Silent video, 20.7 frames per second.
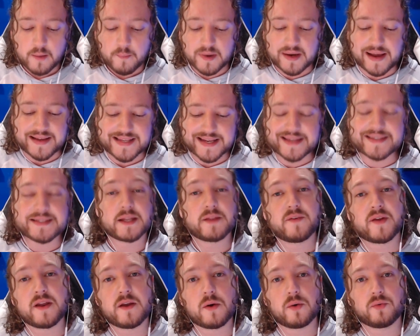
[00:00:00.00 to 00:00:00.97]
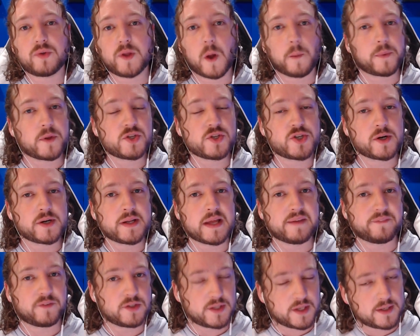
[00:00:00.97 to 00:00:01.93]
But guys, that is the end of the video. Really hope you enjoyed it.
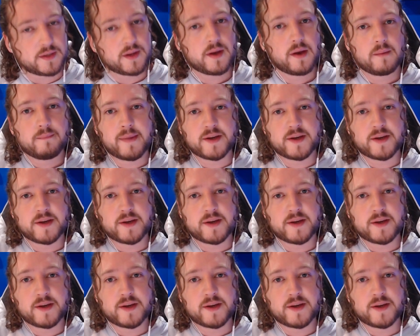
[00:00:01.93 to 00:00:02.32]
If you did,